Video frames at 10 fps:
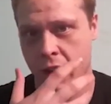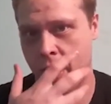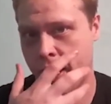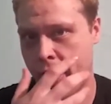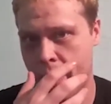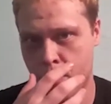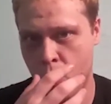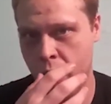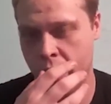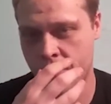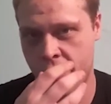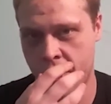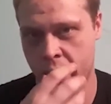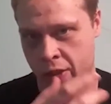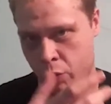like in that movie
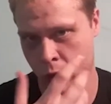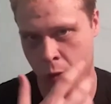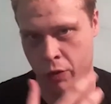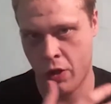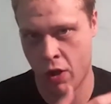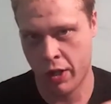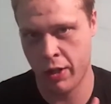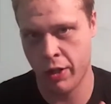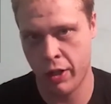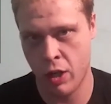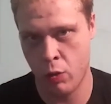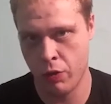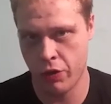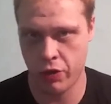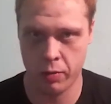Insidious when they were talking to the
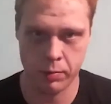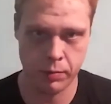ghosts.